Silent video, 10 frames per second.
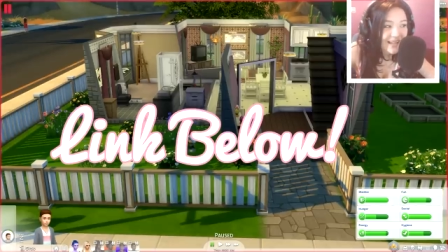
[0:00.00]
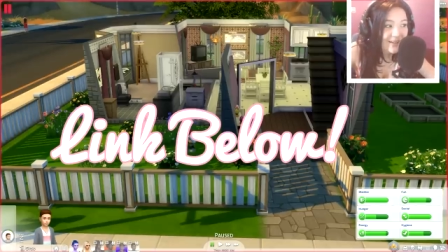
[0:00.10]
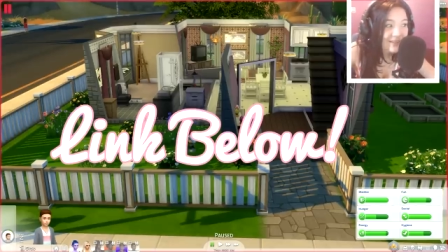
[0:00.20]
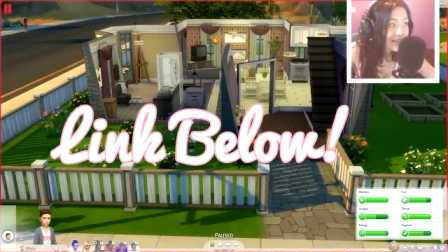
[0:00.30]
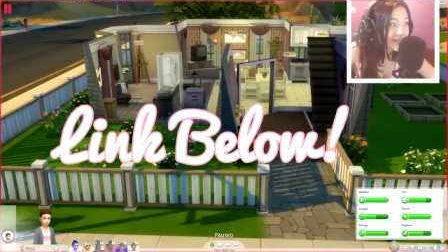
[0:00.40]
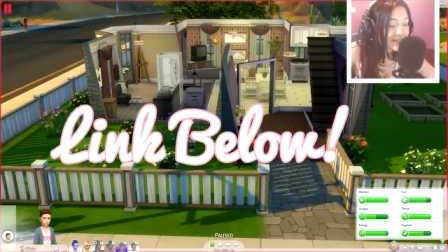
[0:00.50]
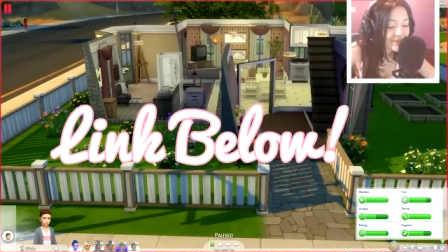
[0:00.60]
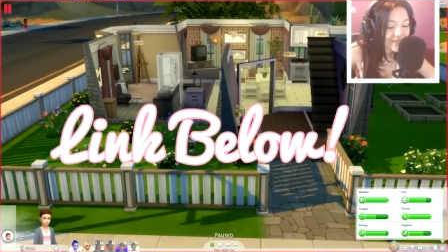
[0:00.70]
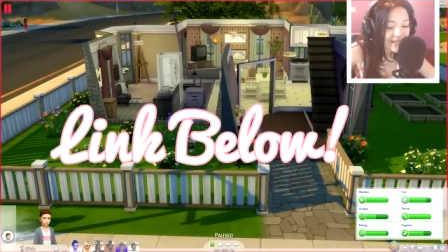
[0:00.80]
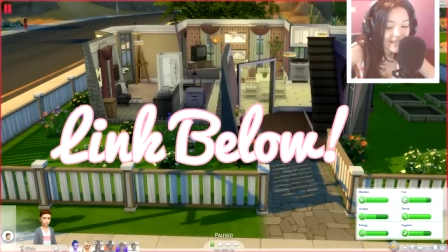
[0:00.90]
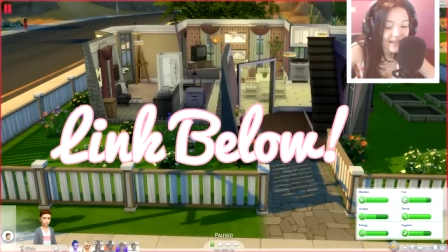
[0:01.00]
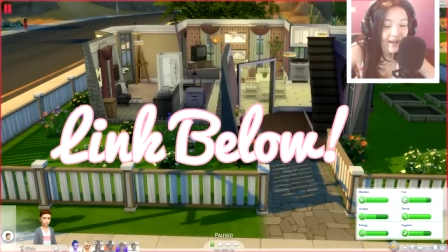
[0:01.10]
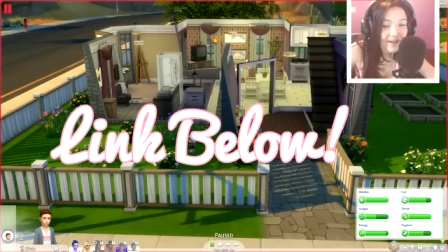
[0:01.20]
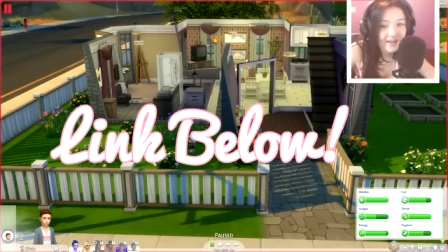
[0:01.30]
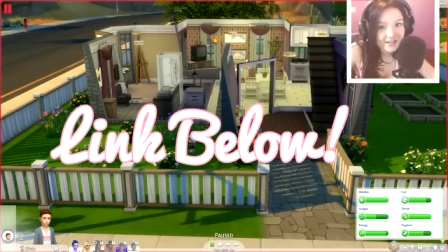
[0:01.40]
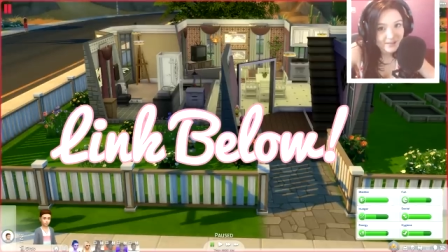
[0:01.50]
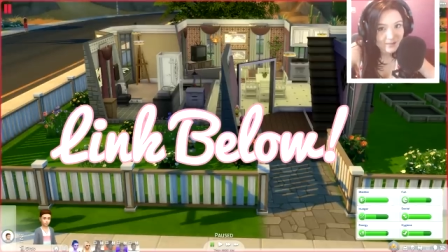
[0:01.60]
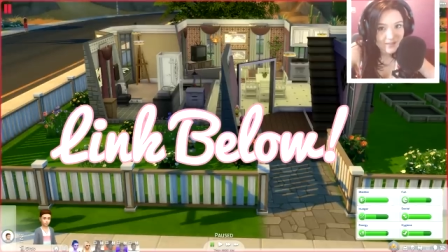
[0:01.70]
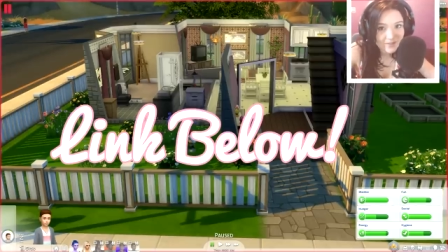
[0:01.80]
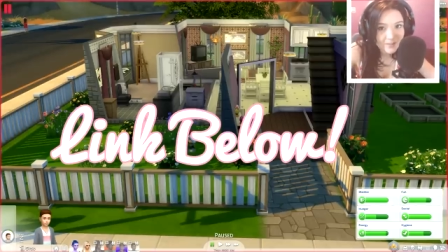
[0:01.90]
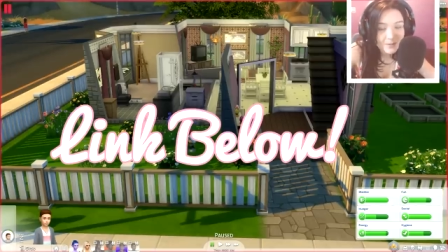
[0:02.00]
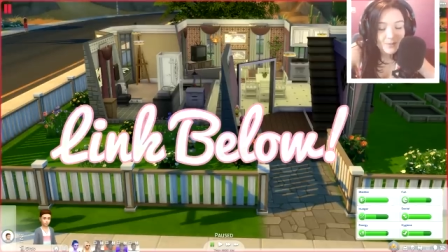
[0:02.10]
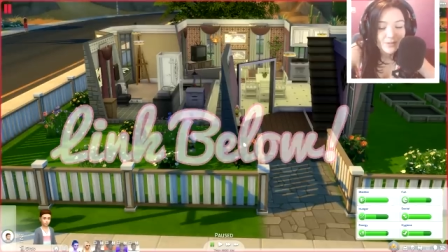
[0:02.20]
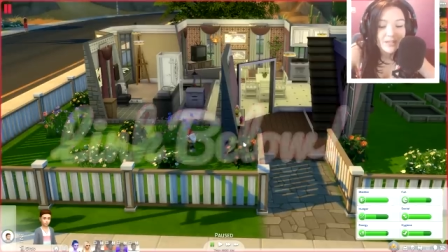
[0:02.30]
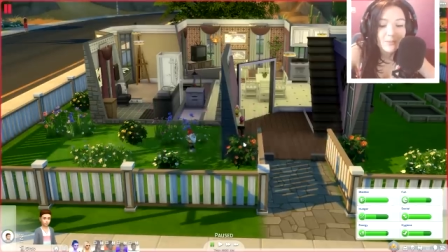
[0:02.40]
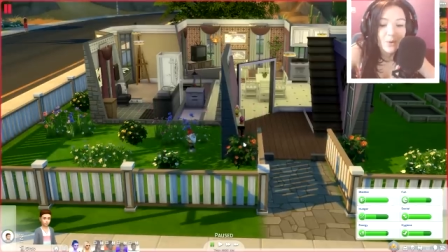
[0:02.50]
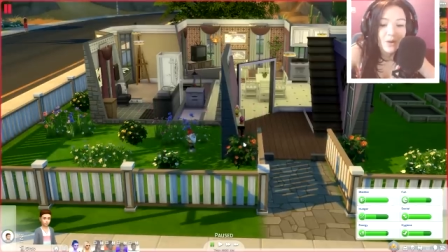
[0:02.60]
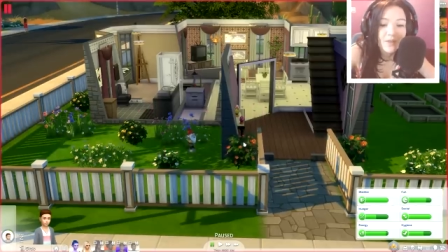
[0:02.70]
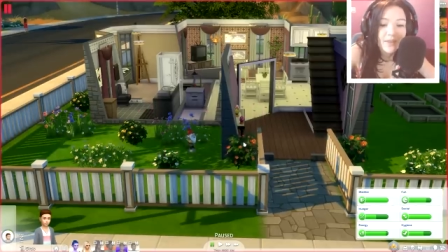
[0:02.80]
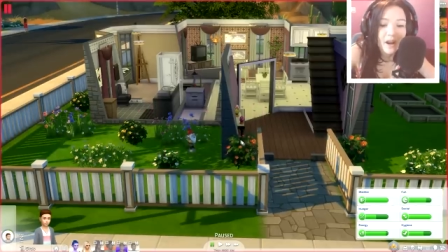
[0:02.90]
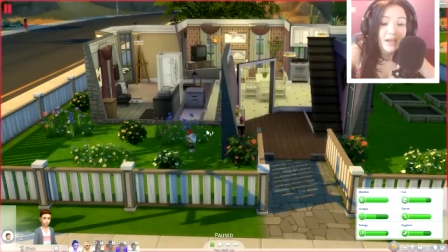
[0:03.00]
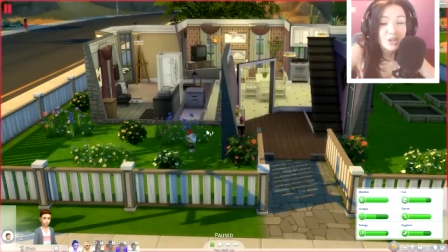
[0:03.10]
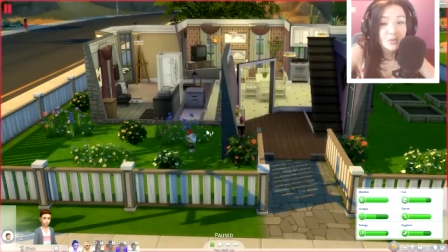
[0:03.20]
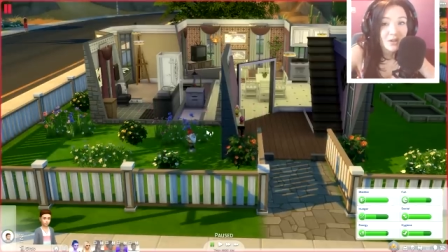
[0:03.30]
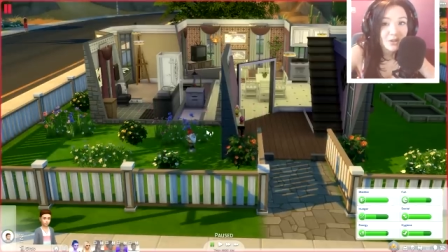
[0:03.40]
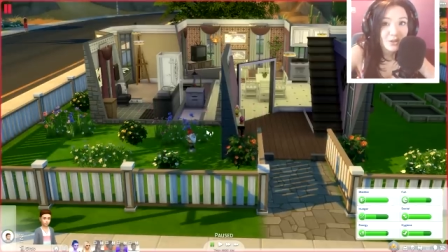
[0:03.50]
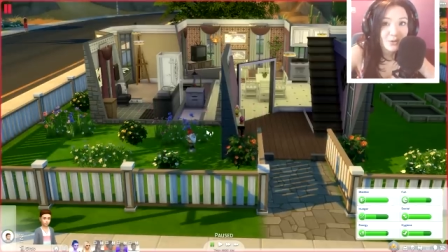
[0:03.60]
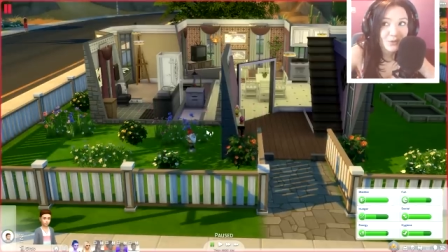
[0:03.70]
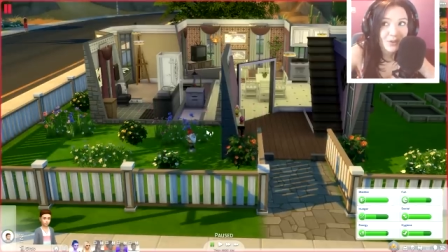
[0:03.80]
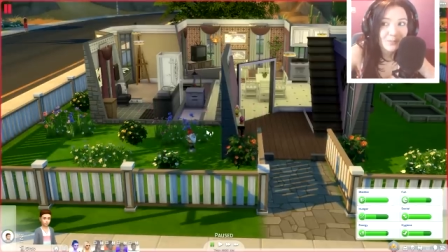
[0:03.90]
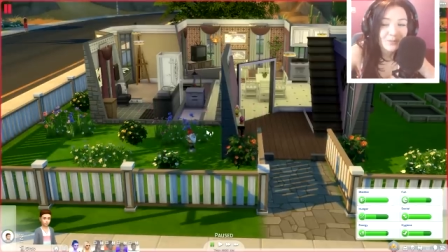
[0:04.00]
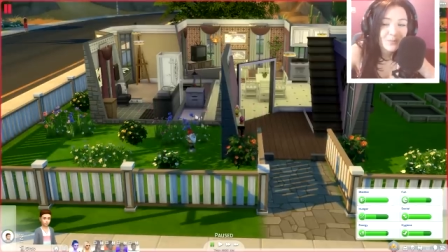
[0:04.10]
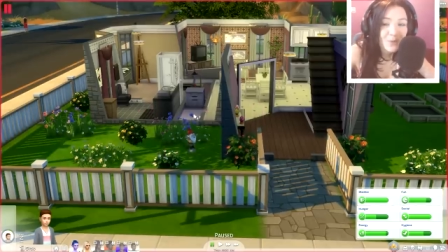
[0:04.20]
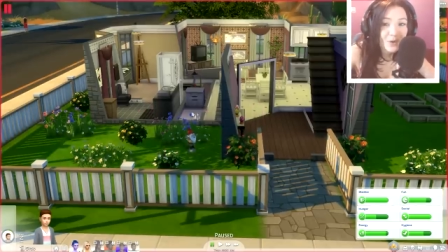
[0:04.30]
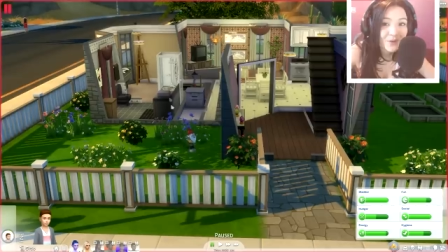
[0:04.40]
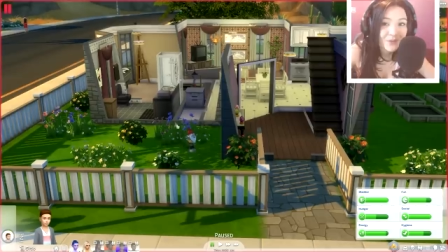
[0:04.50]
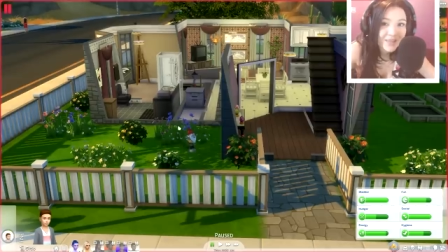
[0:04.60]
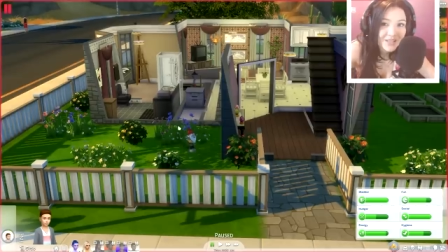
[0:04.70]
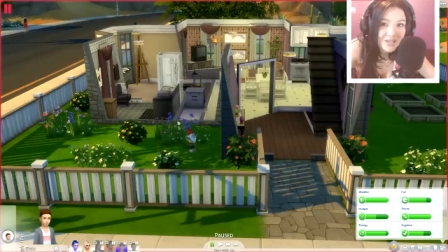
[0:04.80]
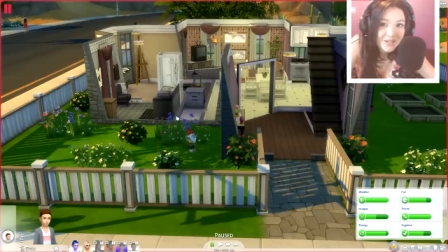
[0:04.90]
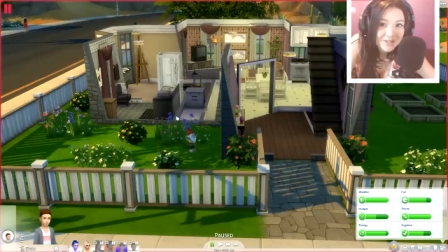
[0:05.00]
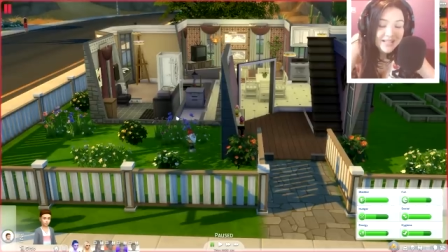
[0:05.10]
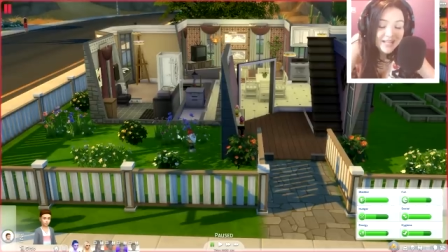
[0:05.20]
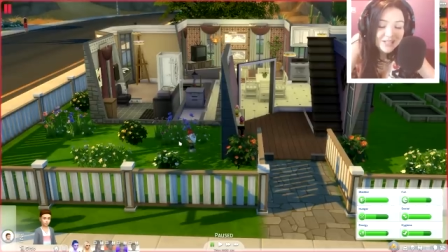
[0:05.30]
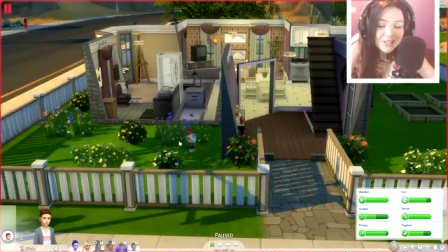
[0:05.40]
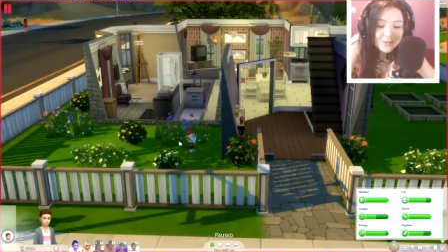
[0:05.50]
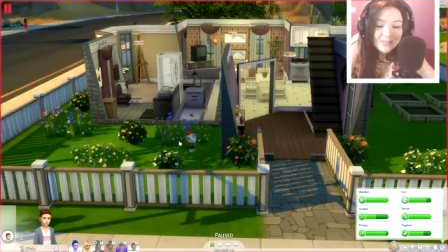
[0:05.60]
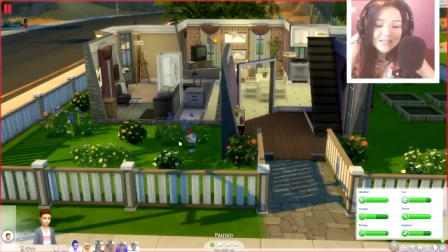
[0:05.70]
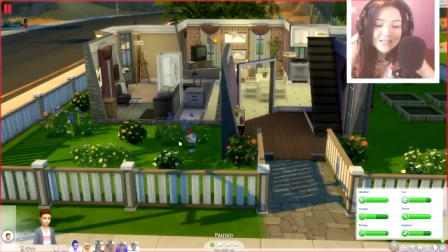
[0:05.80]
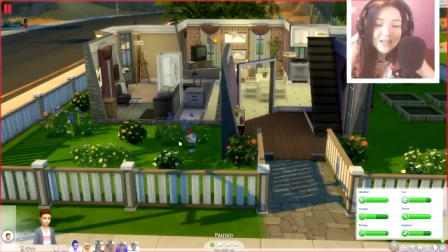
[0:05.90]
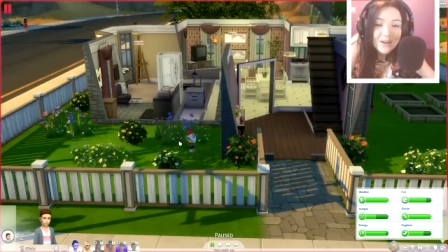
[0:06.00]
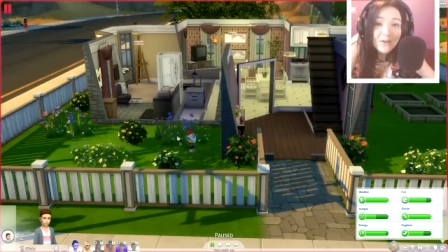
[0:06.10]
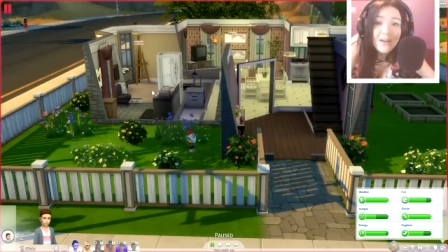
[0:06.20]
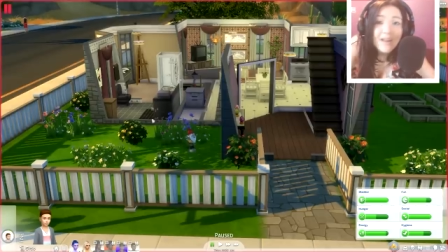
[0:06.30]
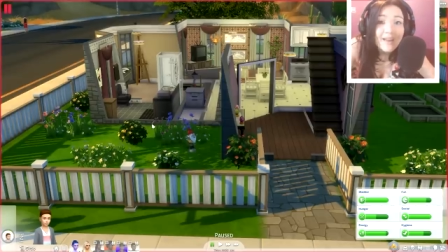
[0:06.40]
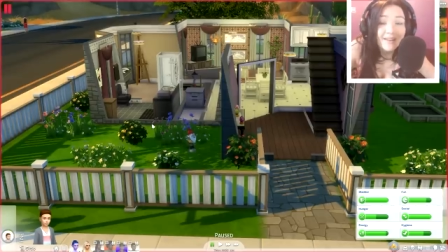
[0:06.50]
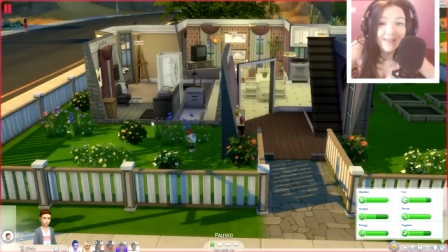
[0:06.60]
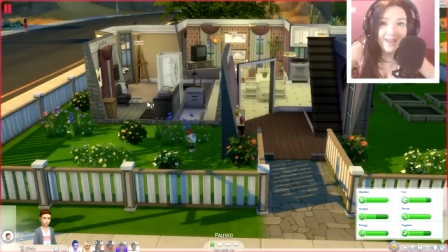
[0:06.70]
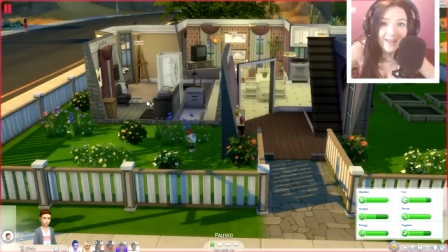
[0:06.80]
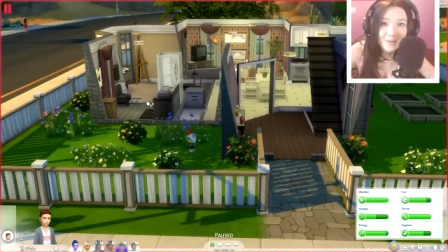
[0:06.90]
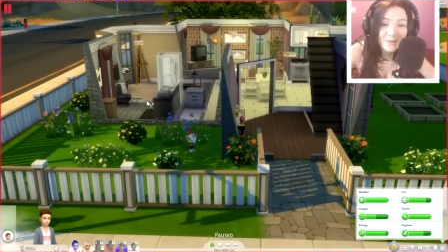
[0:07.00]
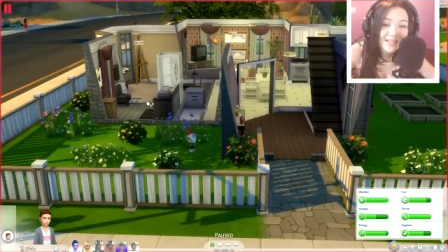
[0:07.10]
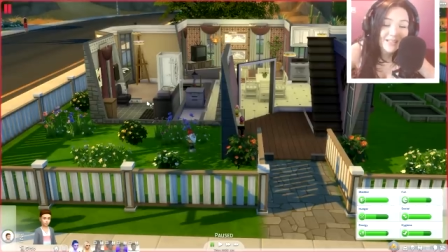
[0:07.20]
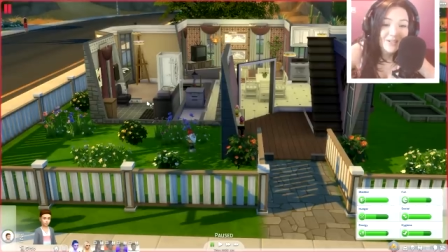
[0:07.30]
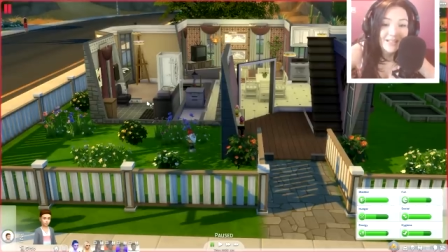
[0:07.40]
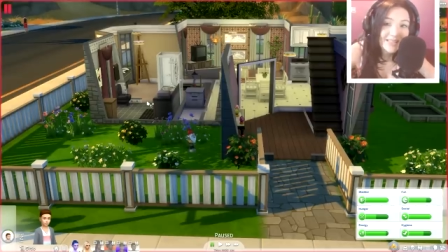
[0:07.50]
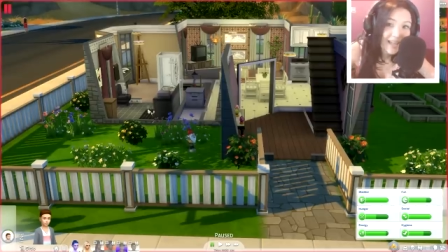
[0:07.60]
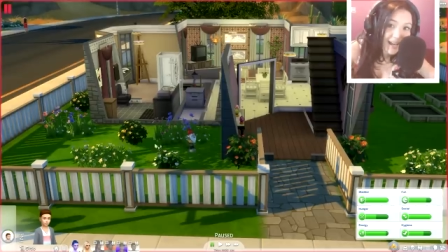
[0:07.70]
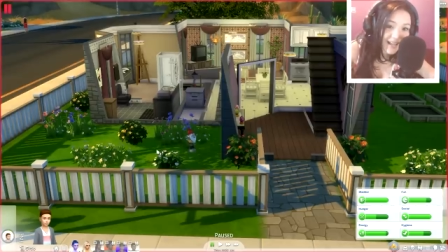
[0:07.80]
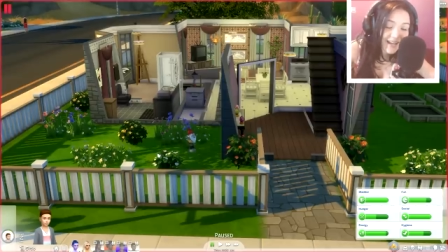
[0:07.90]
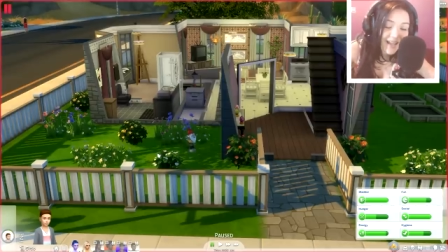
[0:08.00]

that out, you can. And I will definitely be posting more on there. I actually want to film some more for that channel today, too. So yeah, I hope you guys are excited.